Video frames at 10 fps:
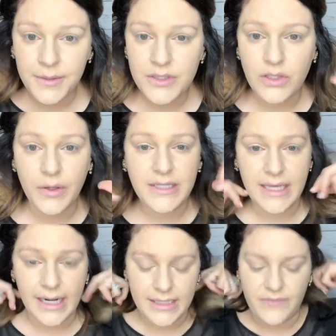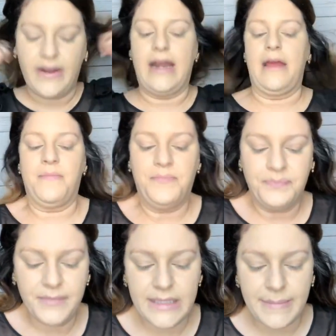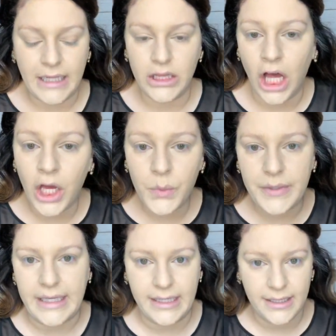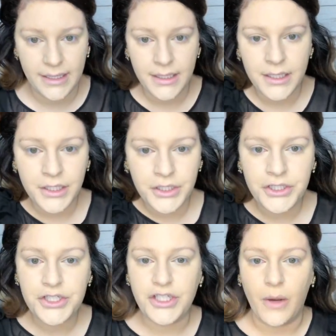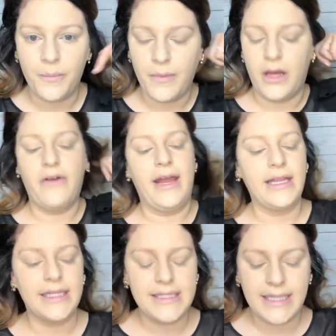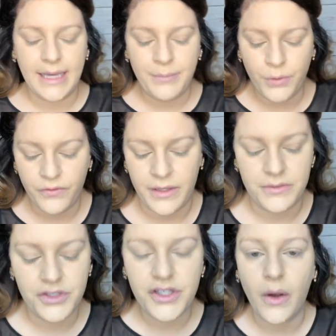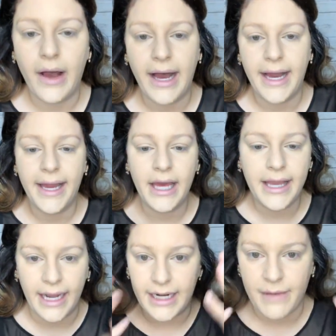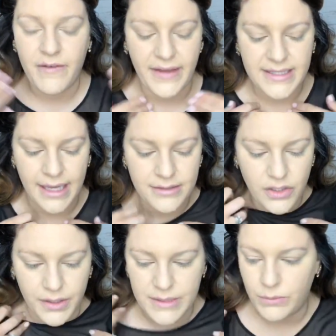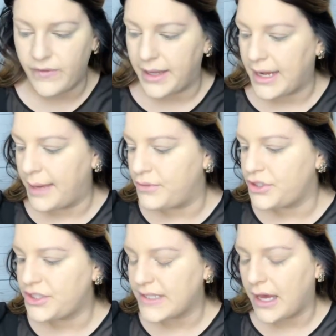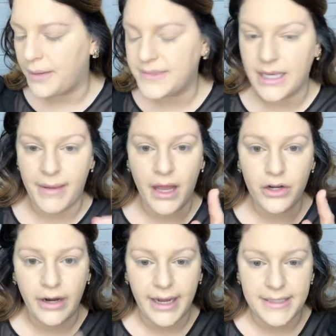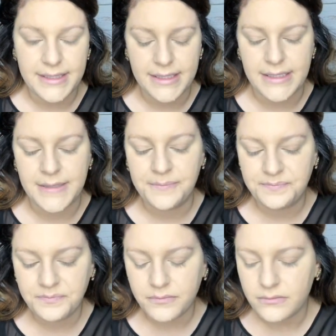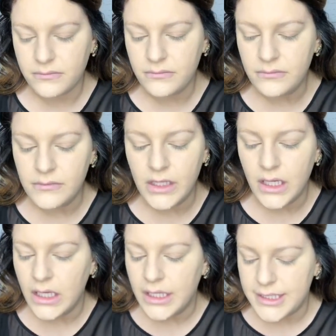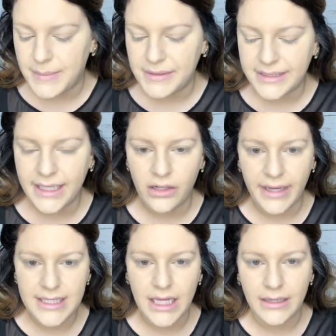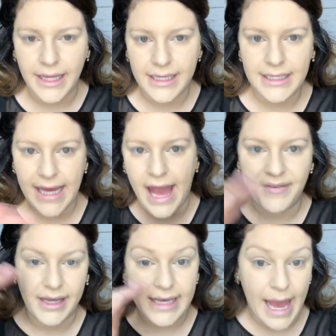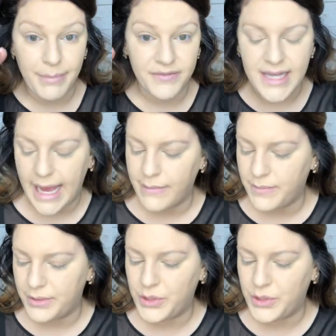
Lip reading: So excited it's Friday. It's been a long week. So, all right, let's get moving. So I have my face on, so let's move on. I'm going to set my under eyes because typically I don't like to have a gap of time in